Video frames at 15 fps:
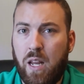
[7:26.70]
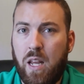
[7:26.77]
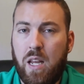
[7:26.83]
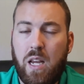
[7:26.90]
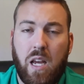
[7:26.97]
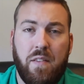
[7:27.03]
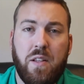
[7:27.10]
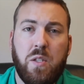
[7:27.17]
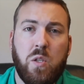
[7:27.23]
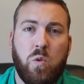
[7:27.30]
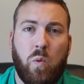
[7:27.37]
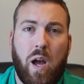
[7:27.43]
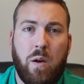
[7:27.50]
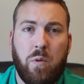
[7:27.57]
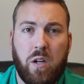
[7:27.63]
And this is
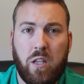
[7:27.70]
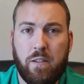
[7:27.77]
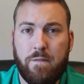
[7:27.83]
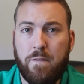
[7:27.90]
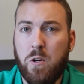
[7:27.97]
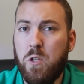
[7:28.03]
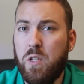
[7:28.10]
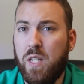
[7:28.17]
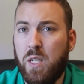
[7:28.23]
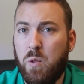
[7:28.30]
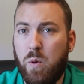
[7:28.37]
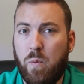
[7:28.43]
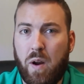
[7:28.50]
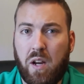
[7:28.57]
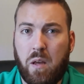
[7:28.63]
why one of the first things
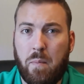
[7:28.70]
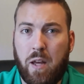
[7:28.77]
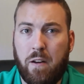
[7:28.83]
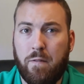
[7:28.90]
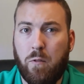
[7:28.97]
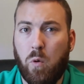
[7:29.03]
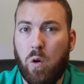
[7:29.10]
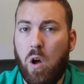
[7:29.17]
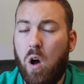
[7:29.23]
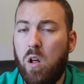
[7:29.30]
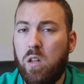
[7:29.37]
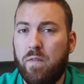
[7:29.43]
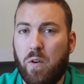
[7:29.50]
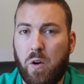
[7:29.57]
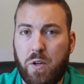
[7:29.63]
we recommend for
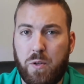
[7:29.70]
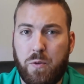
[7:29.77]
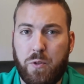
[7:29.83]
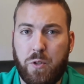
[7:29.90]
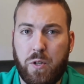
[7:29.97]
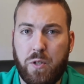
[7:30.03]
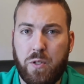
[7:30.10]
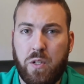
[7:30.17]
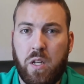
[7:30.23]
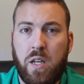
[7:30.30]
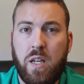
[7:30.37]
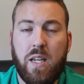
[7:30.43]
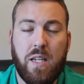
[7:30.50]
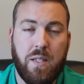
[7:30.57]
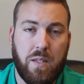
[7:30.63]
all of our users
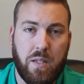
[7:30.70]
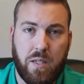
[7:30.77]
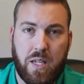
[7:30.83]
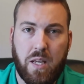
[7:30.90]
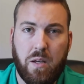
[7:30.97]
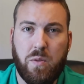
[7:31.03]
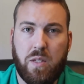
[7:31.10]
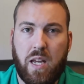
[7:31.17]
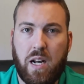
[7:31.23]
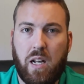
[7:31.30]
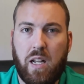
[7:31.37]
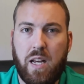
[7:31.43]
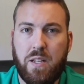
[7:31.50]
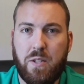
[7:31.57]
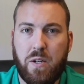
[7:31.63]
is the Skills
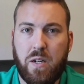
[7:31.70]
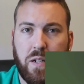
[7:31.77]
Analyzer.